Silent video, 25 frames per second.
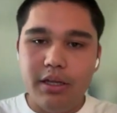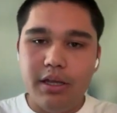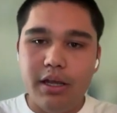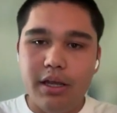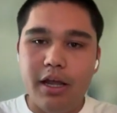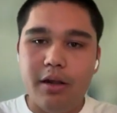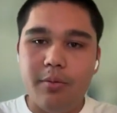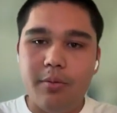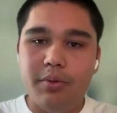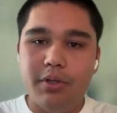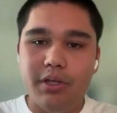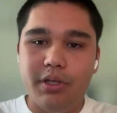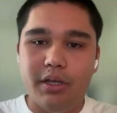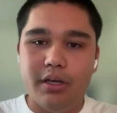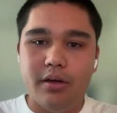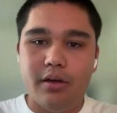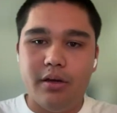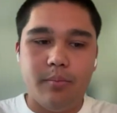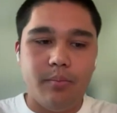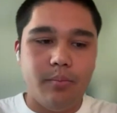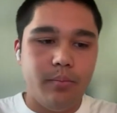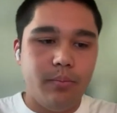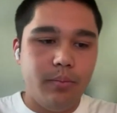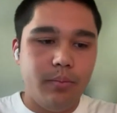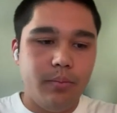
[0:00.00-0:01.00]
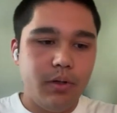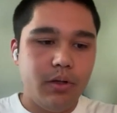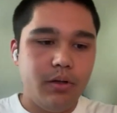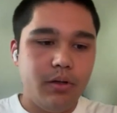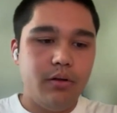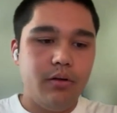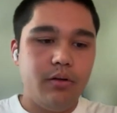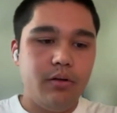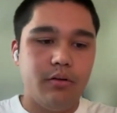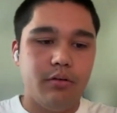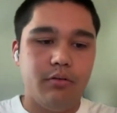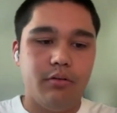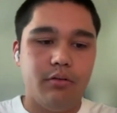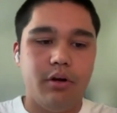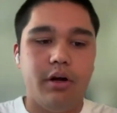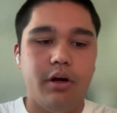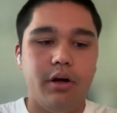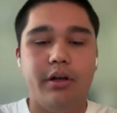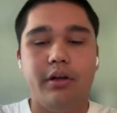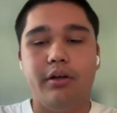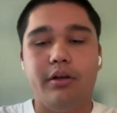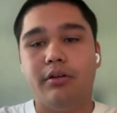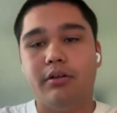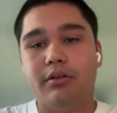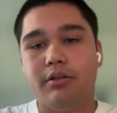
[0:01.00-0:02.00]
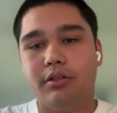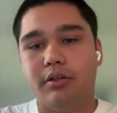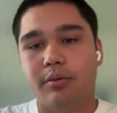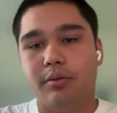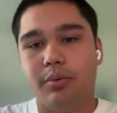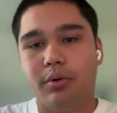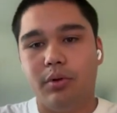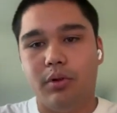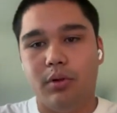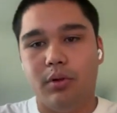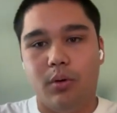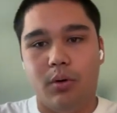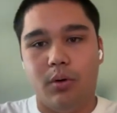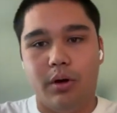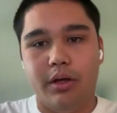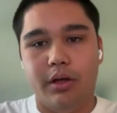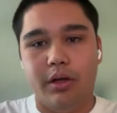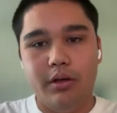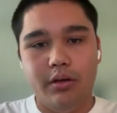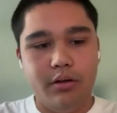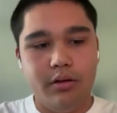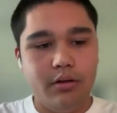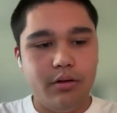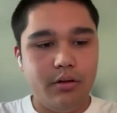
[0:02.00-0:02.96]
npm run deploy